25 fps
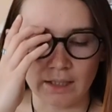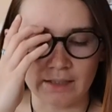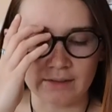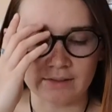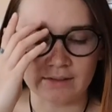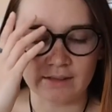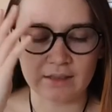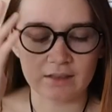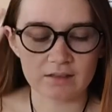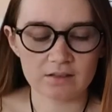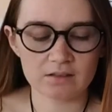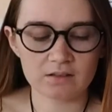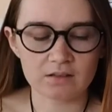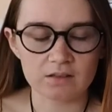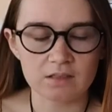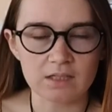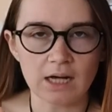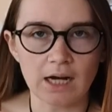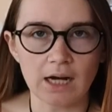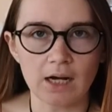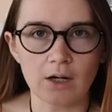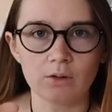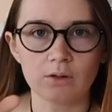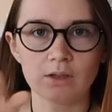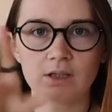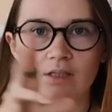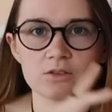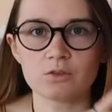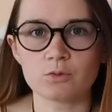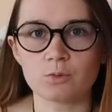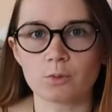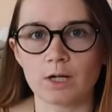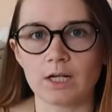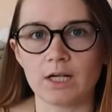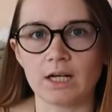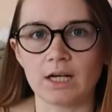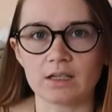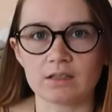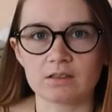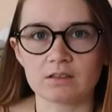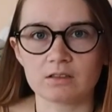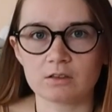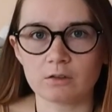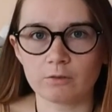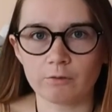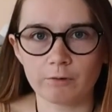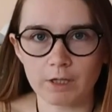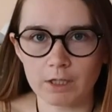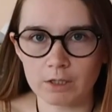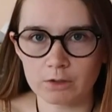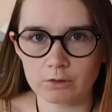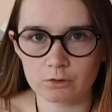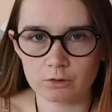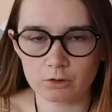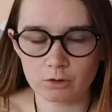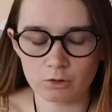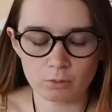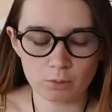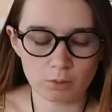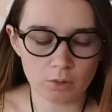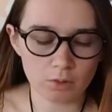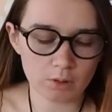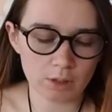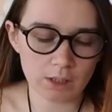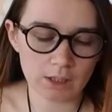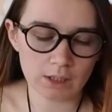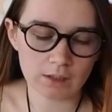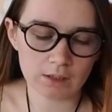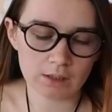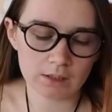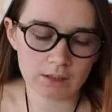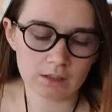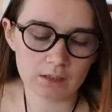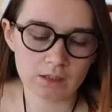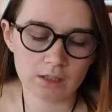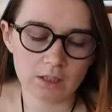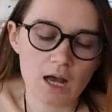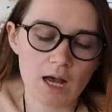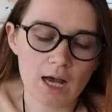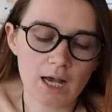I think it's the town that's right next to Foster, Rhode Island.